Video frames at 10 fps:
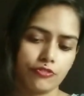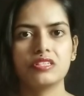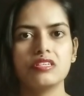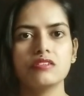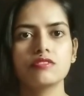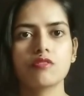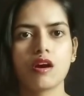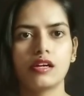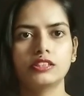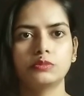They need a little
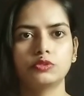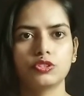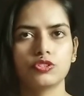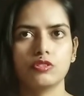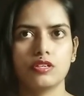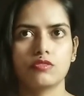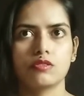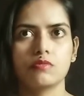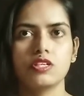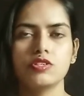higher temperature, like on a
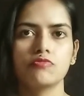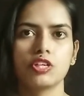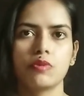medium flame.